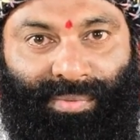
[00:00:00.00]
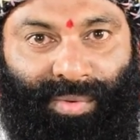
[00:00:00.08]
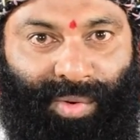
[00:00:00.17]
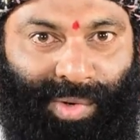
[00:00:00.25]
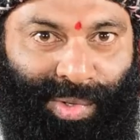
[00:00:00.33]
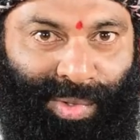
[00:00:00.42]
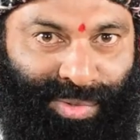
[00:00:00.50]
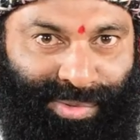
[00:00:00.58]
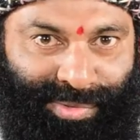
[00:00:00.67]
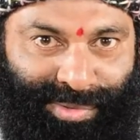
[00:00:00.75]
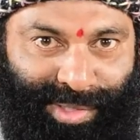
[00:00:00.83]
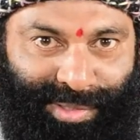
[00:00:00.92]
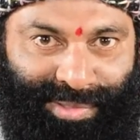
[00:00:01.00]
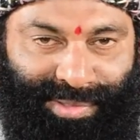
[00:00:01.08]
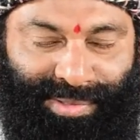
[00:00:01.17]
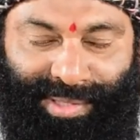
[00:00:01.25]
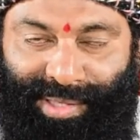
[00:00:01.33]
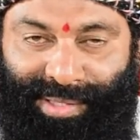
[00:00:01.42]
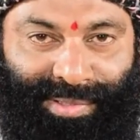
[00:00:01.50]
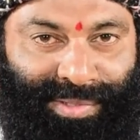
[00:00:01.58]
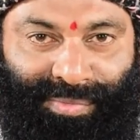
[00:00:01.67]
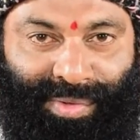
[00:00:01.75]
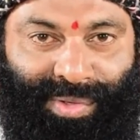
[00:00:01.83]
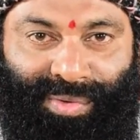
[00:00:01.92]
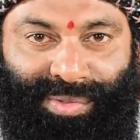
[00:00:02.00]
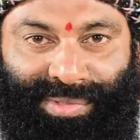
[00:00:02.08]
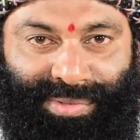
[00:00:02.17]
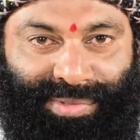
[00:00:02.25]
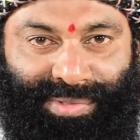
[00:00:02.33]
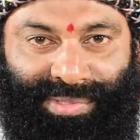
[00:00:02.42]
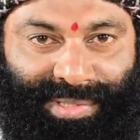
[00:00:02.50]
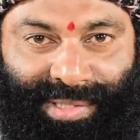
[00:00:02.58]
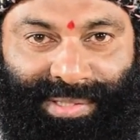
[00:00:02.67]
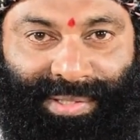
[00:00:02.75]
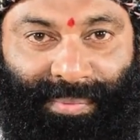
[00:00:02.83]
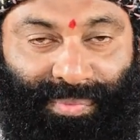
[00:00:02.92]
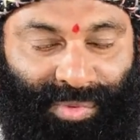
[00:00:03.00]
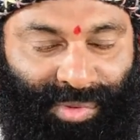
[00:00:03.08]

all the ducks, I didn't even see them.